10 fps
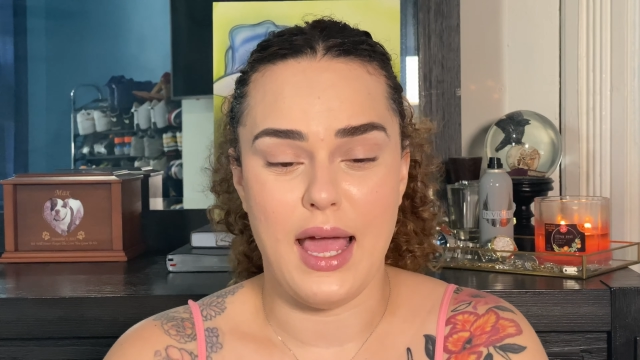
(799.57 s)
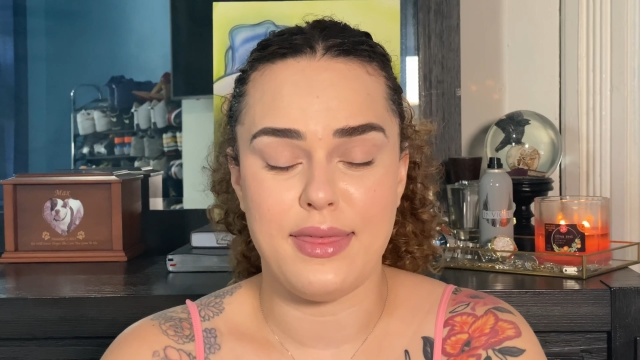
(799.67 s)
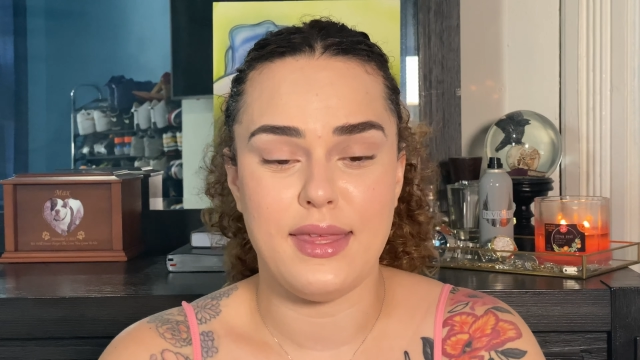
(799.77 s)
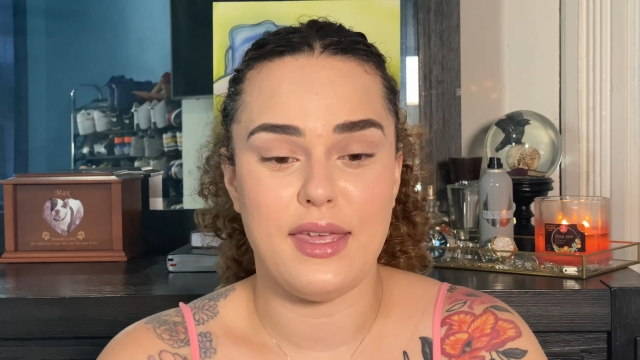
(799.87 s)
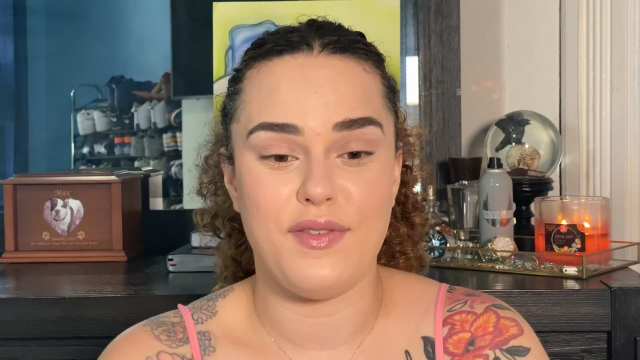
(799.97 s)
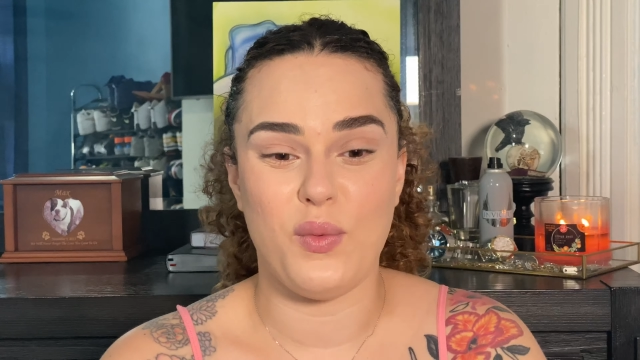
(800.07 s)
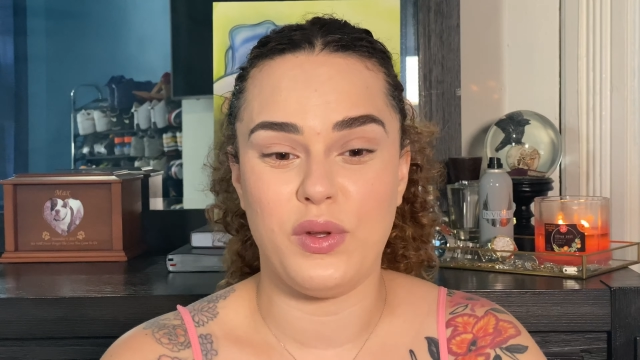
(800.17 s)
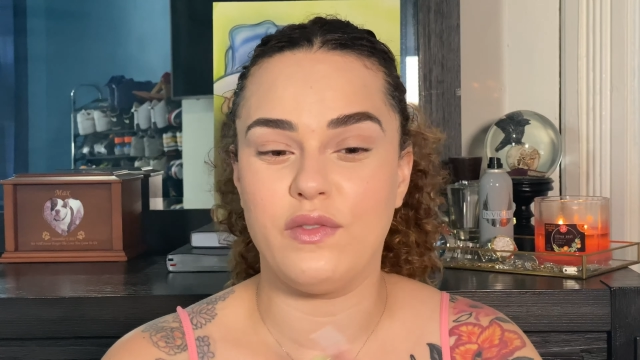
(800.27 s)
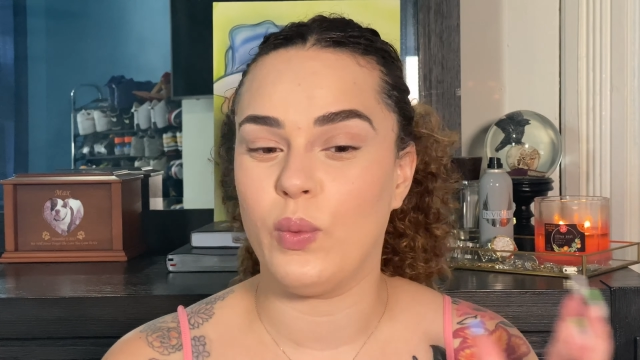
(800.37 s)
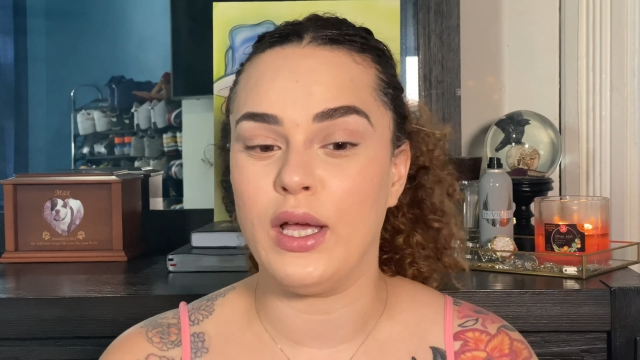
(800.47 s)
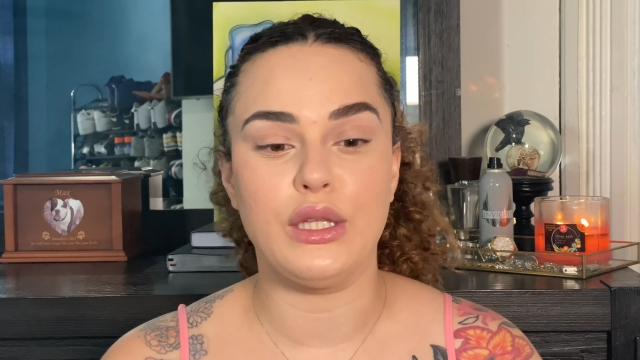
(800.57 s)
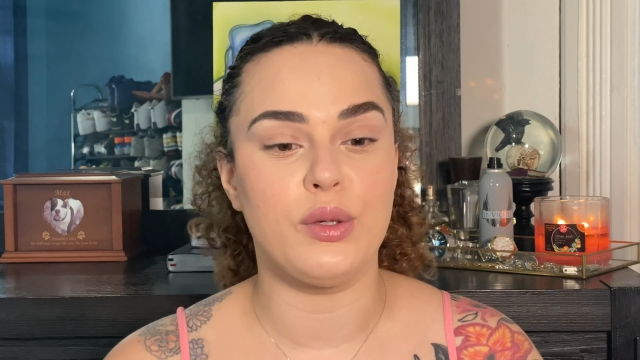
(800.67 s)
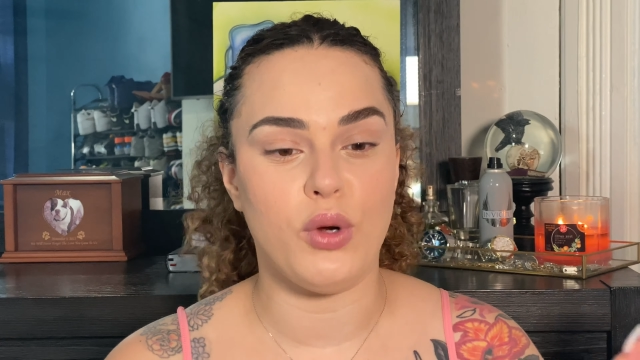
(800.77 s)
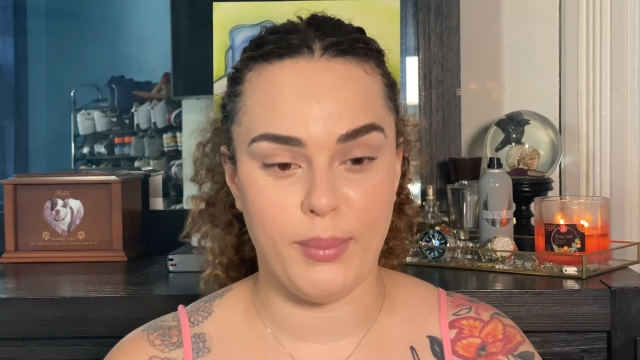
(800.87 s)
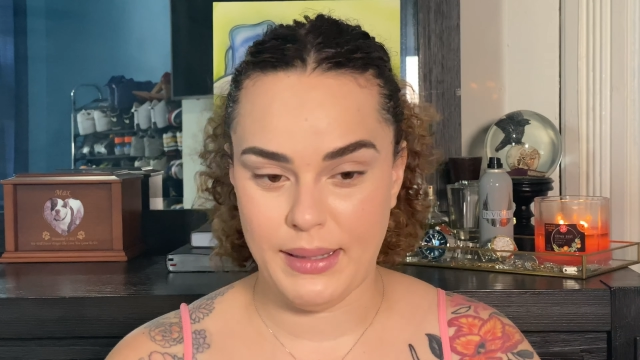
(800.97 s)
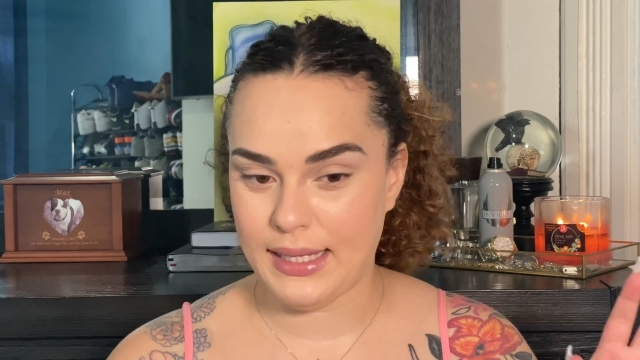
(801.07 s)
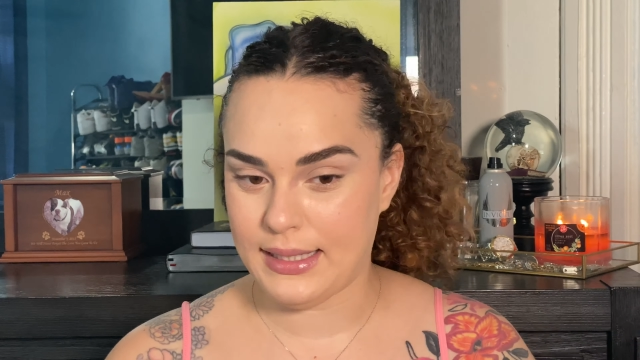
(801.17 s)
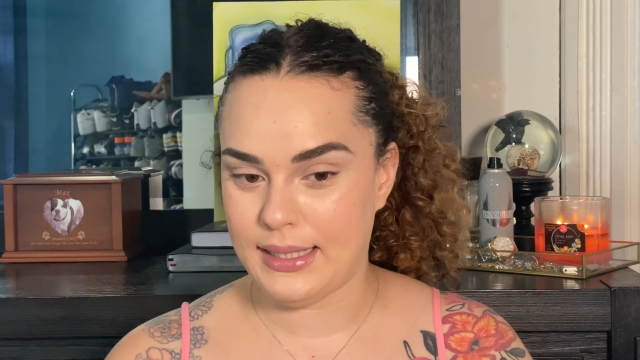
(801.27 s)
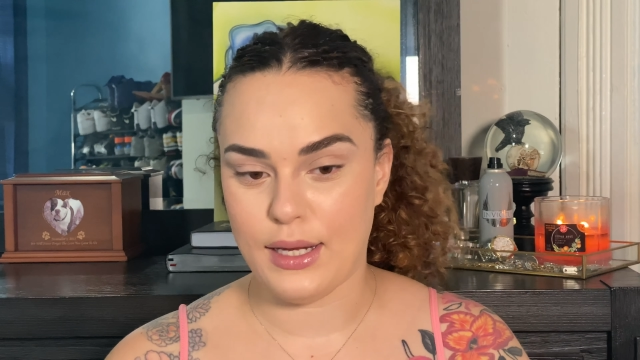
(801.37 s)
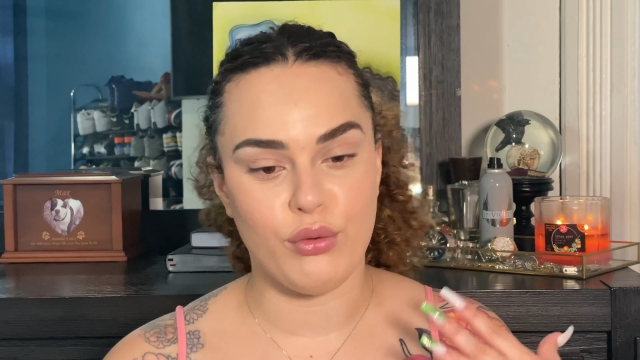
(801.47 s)
I think if I would have went a little more
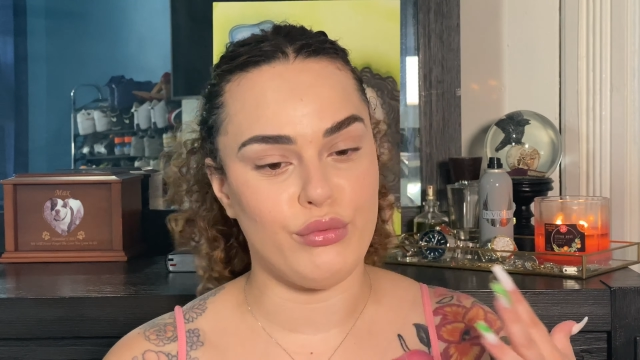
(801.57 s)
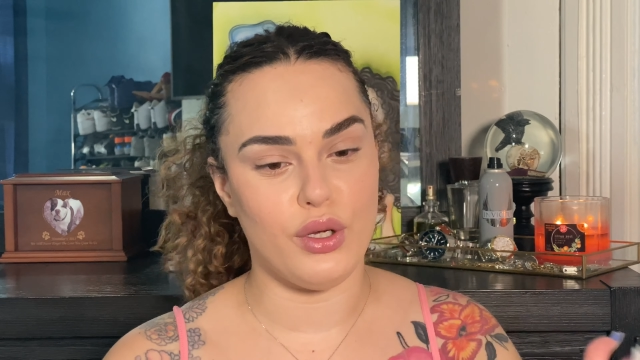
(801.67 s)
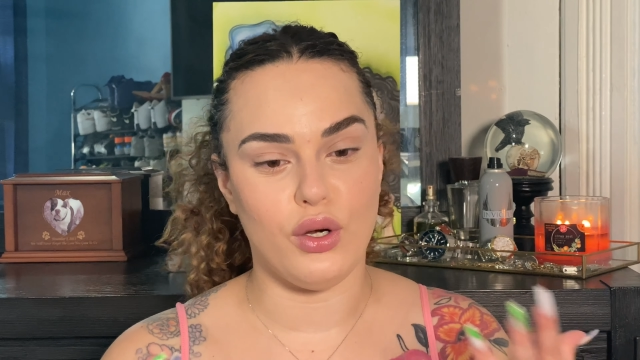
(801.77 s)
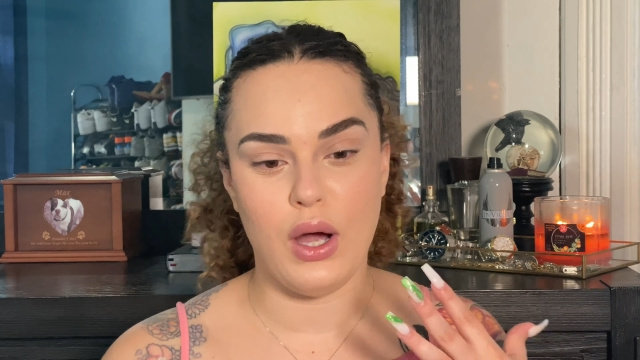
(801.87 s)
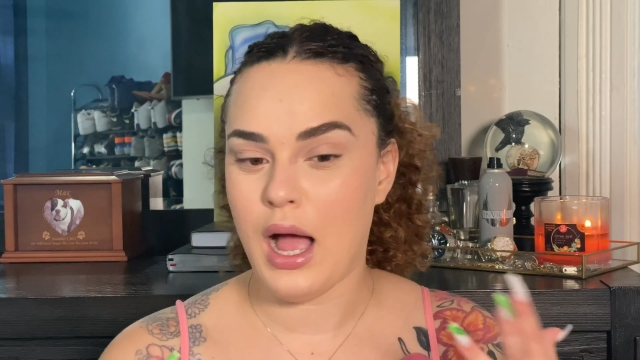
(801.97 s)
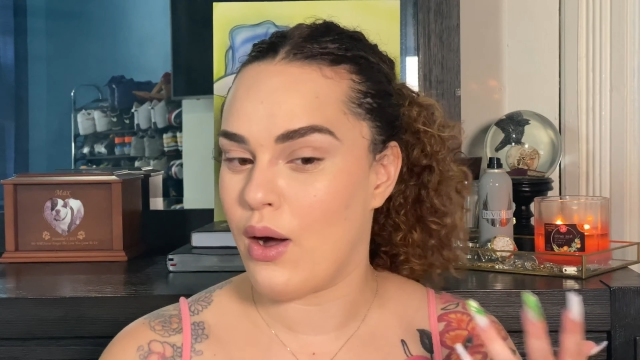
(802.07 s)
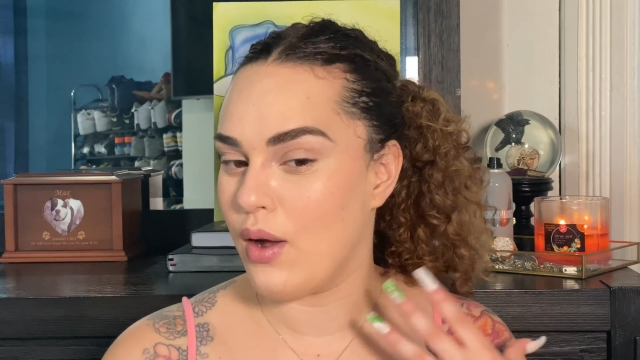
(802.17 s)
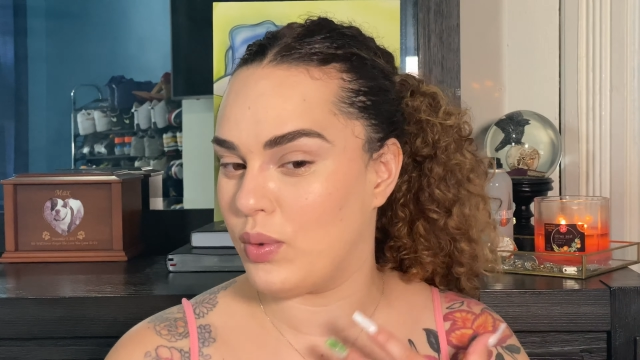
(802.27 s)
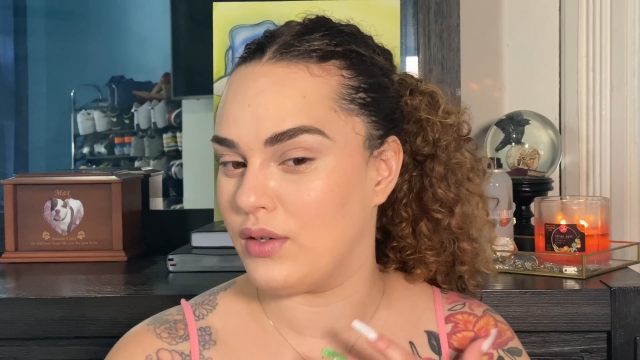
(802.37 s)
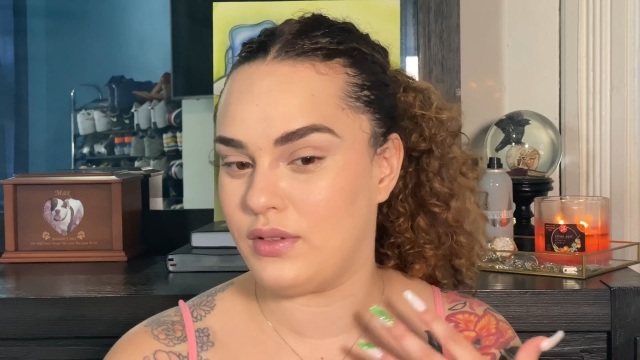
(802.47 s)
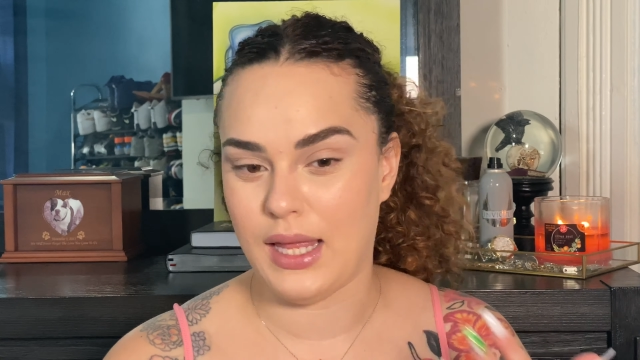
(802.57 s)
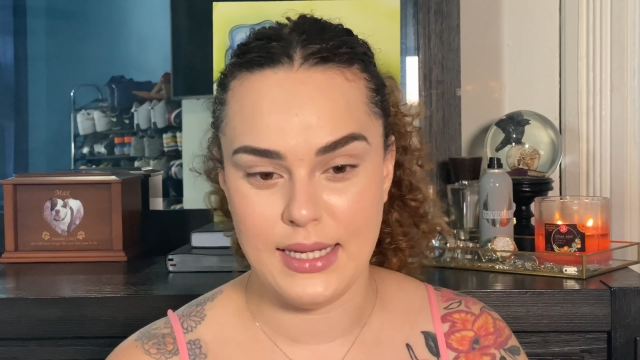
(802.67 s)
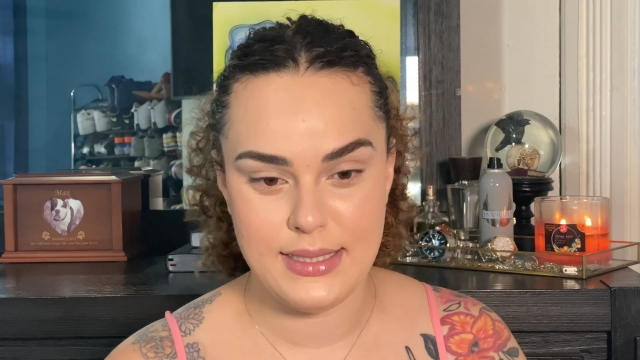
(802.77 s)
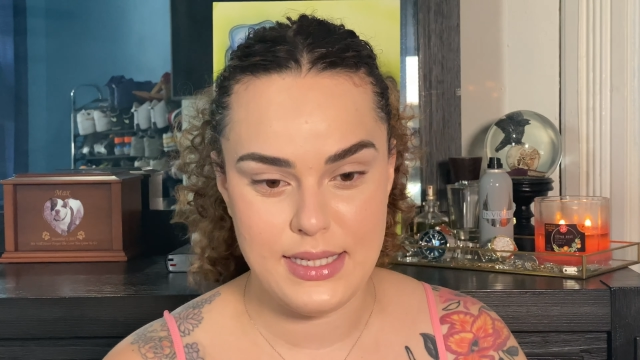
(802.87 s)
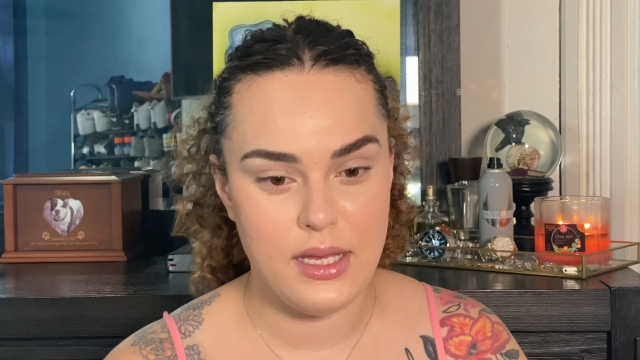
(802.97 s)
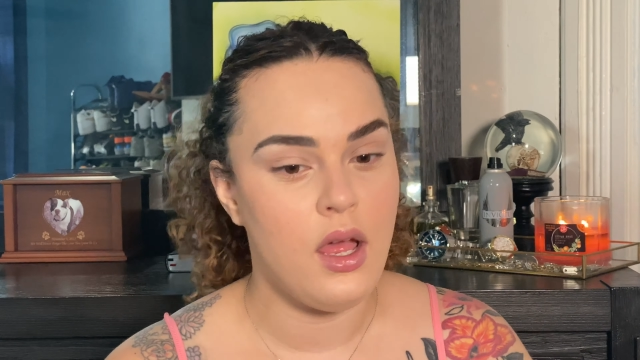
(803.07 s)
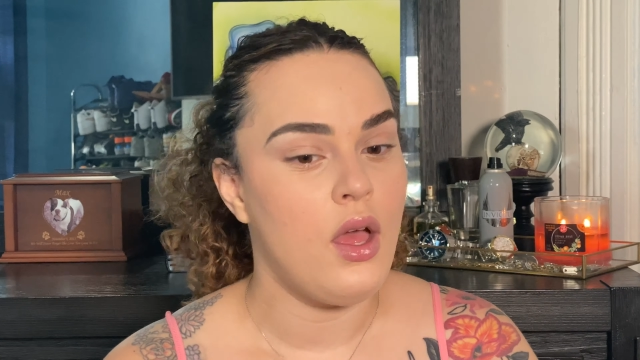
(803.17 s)
pinky, I don't know how I would have liked it.